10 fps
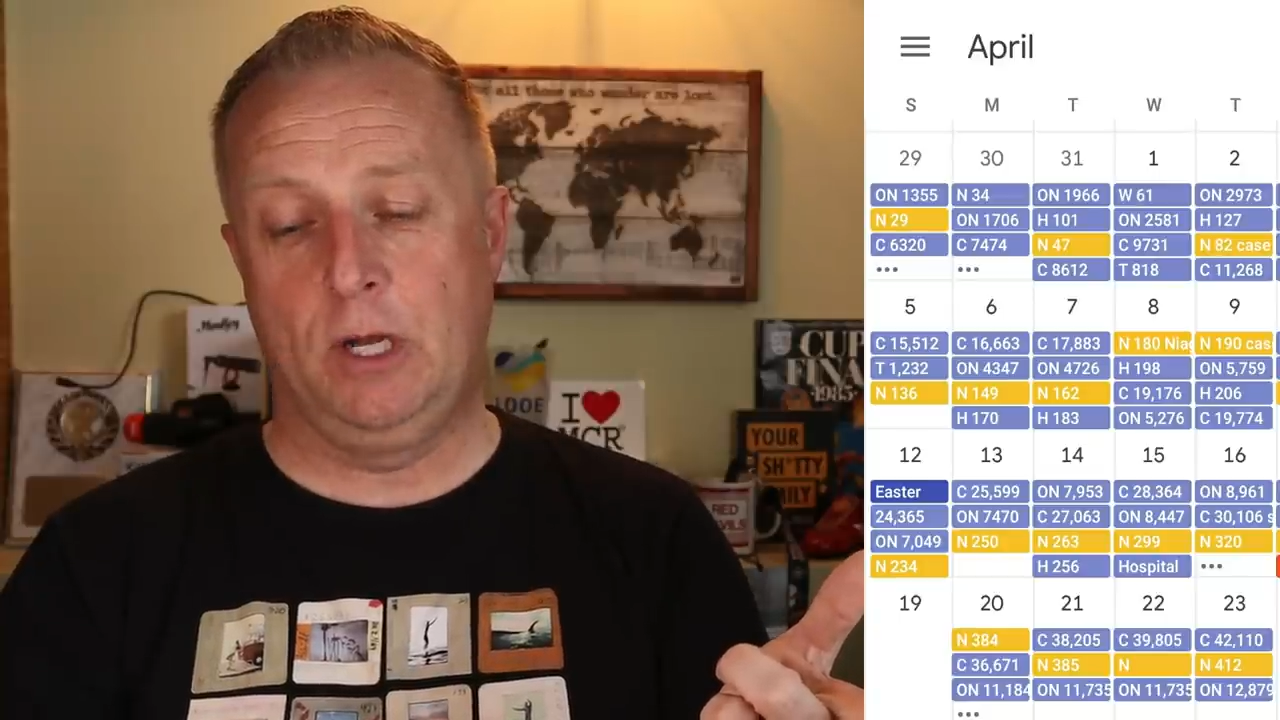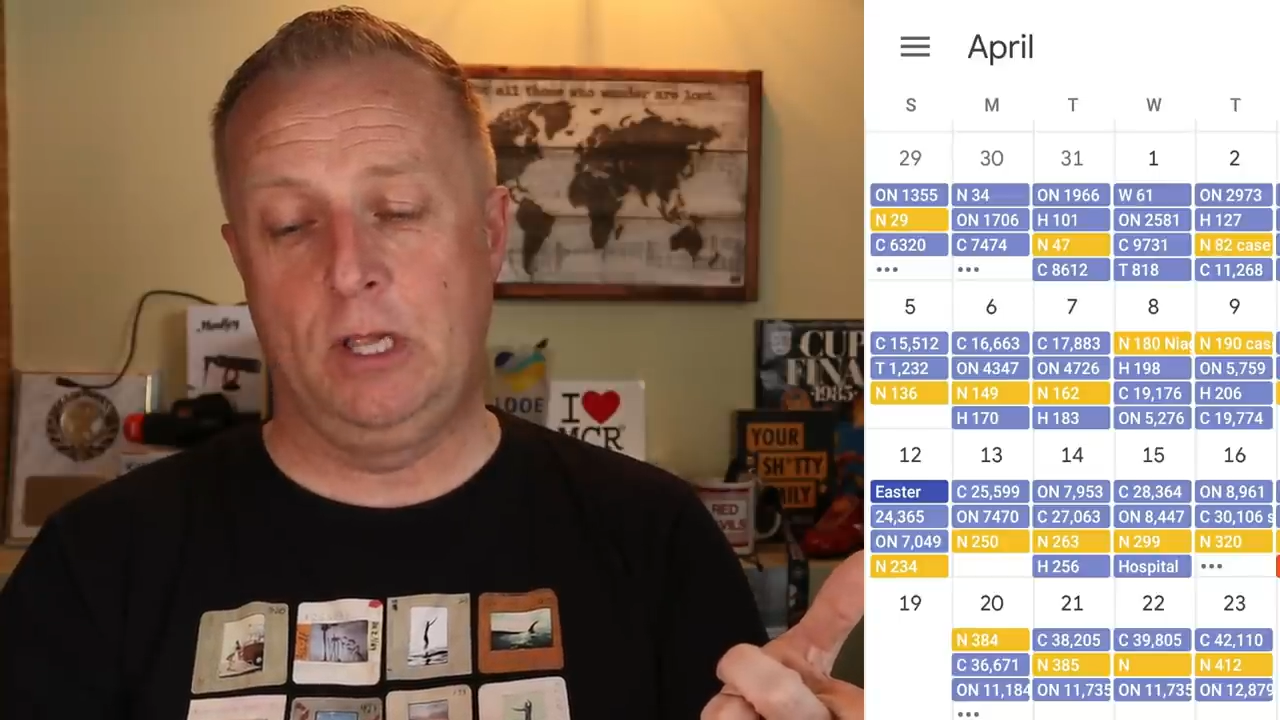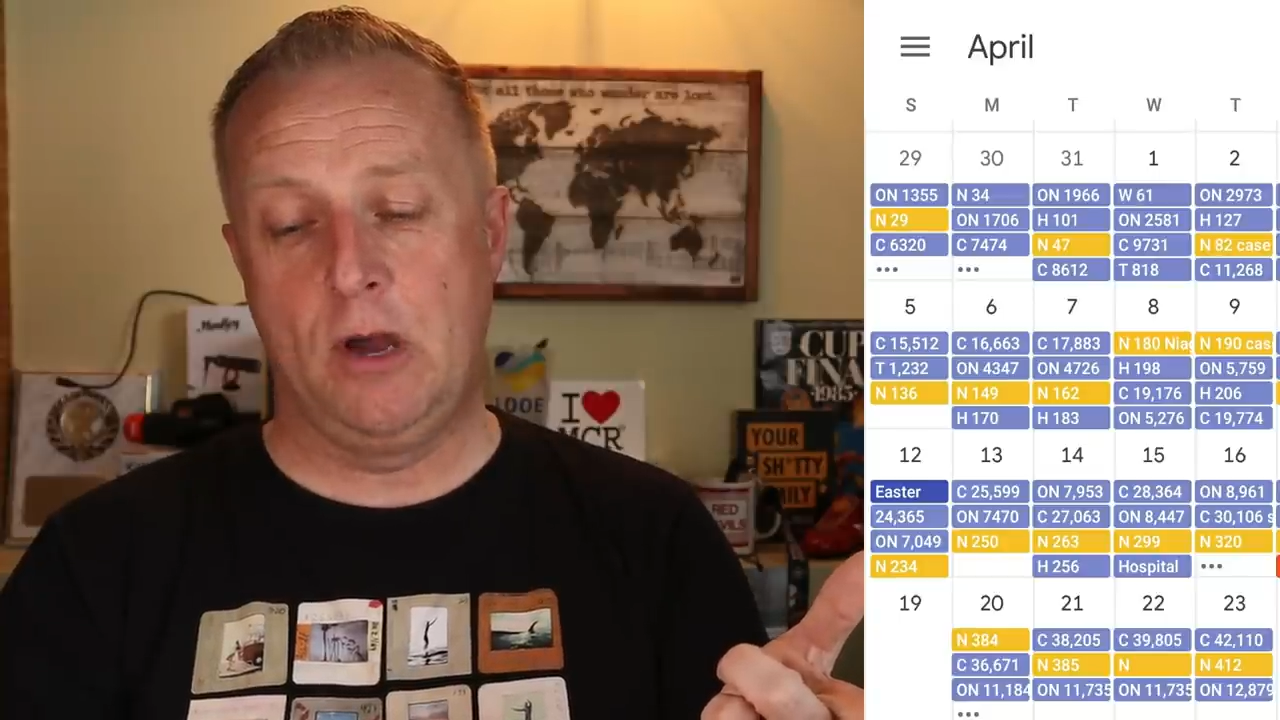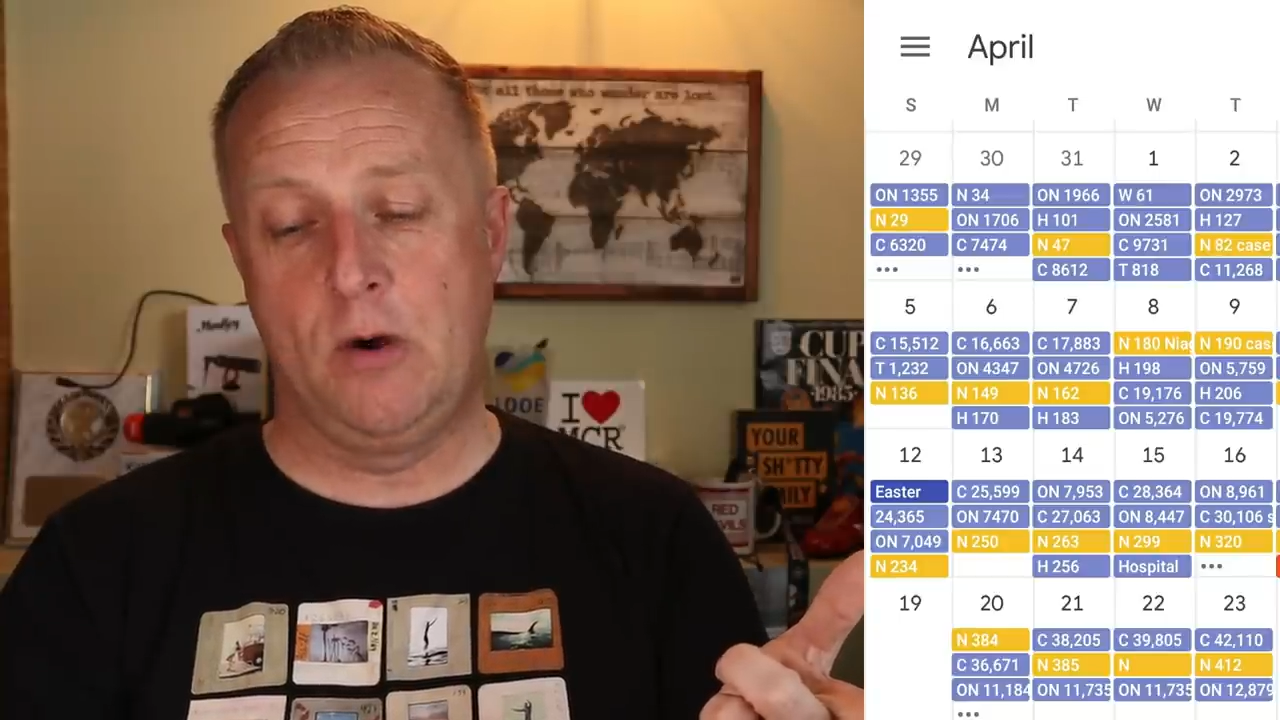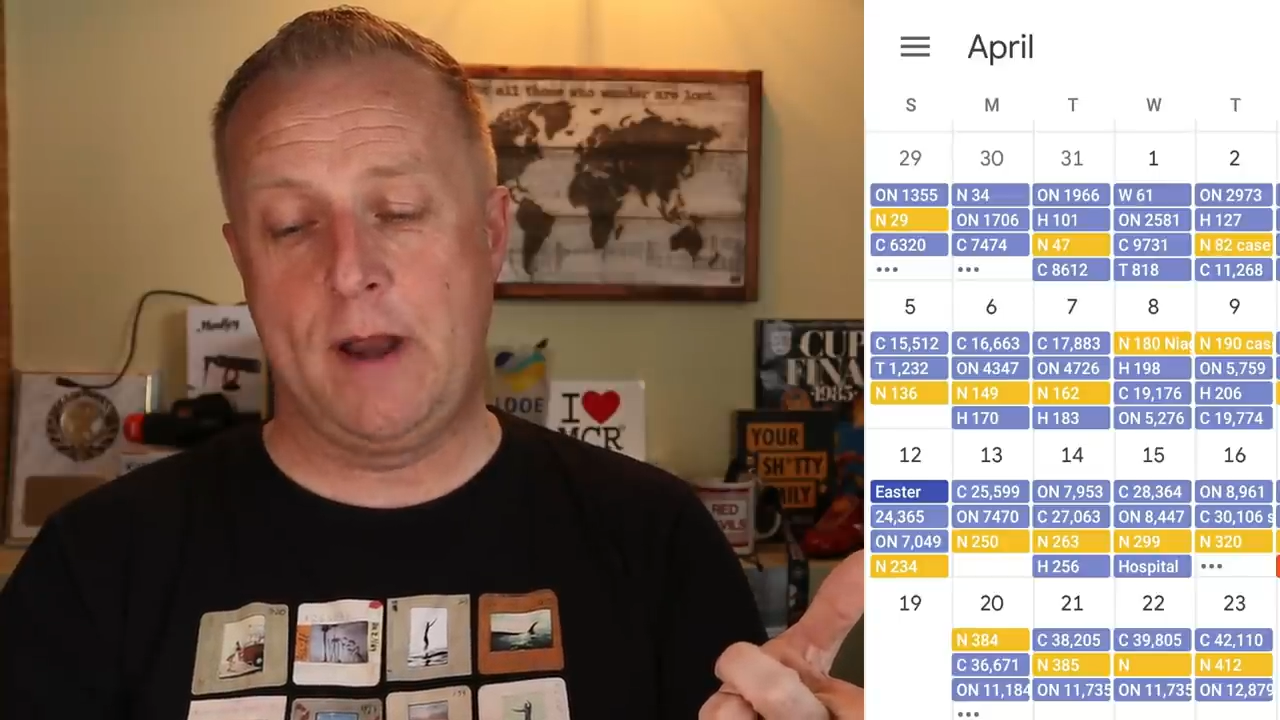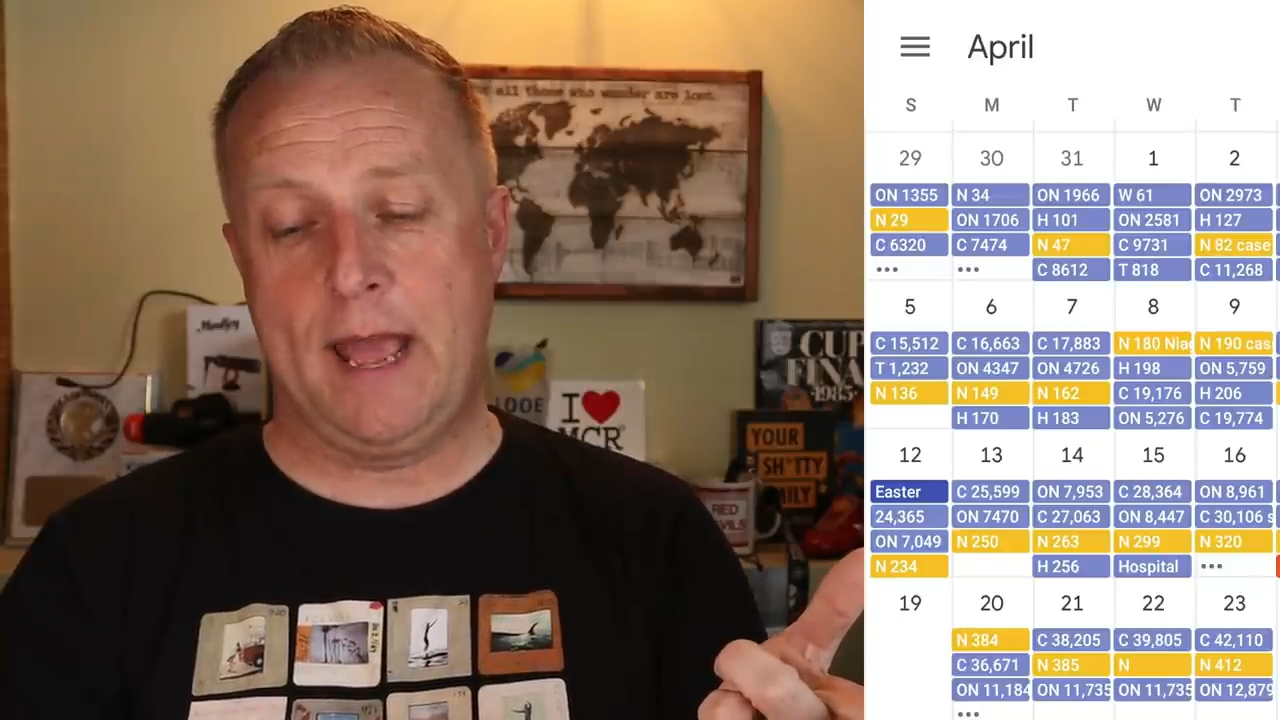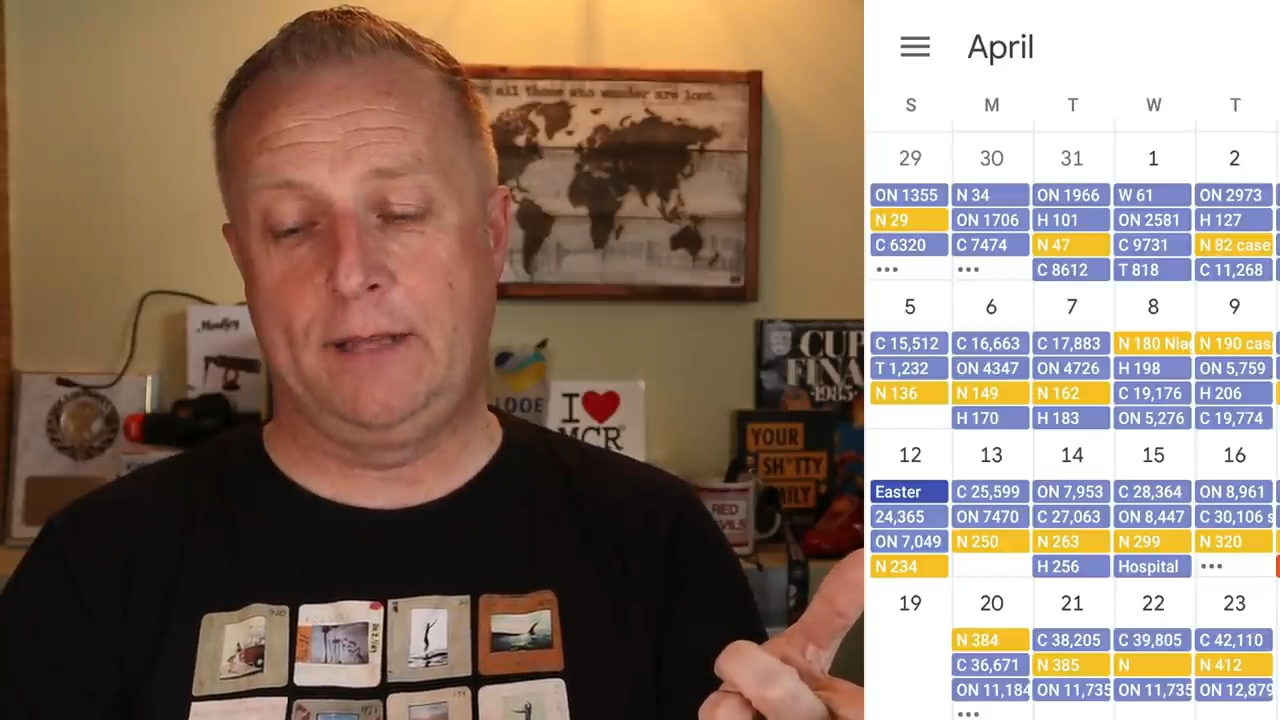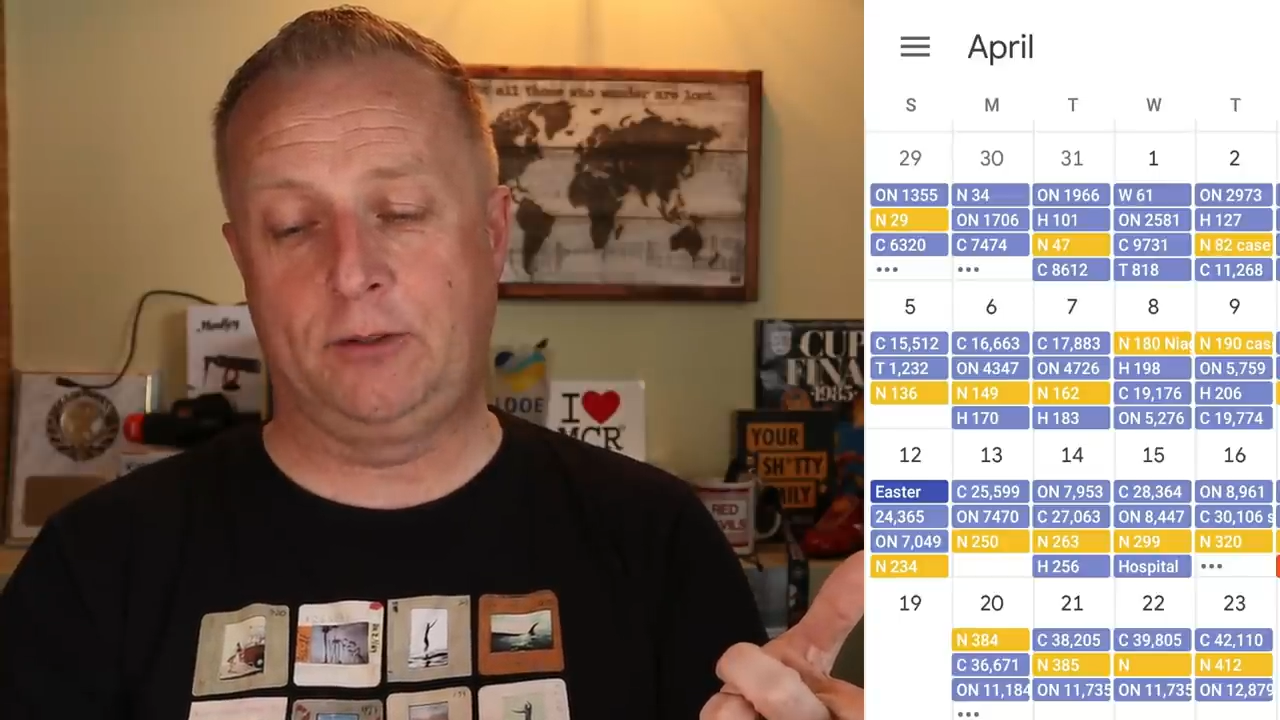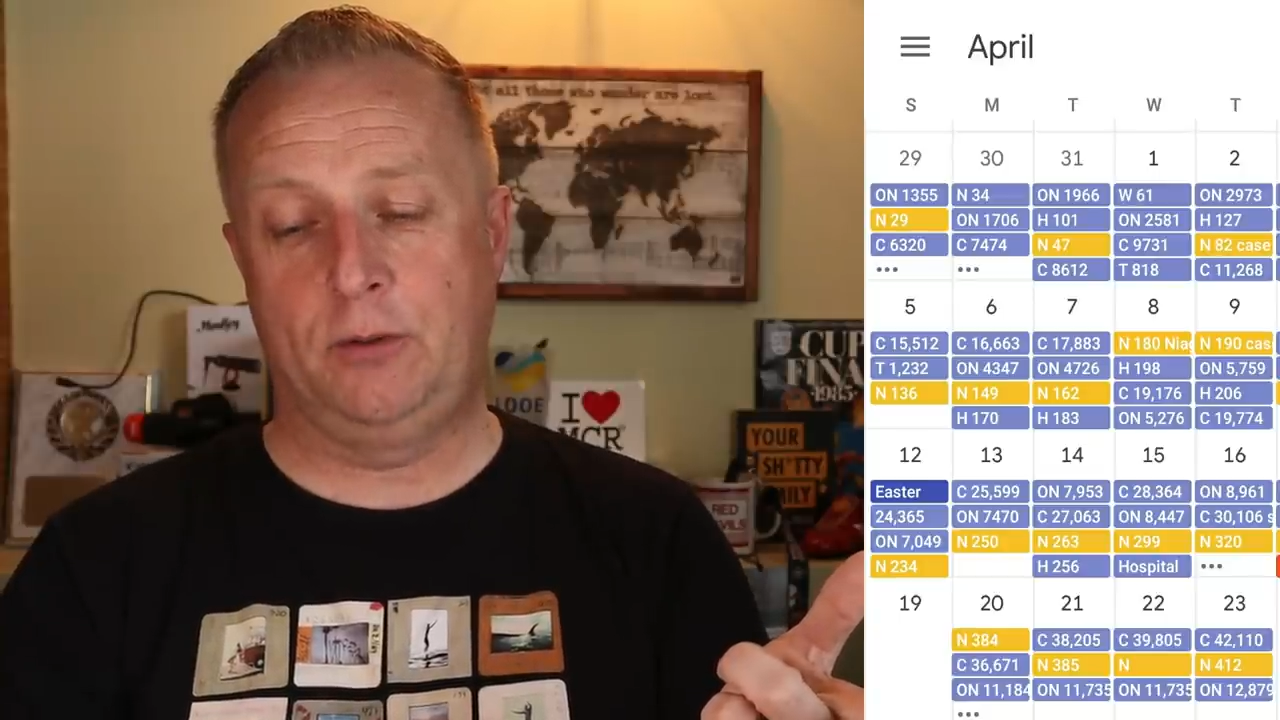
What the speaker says: alone had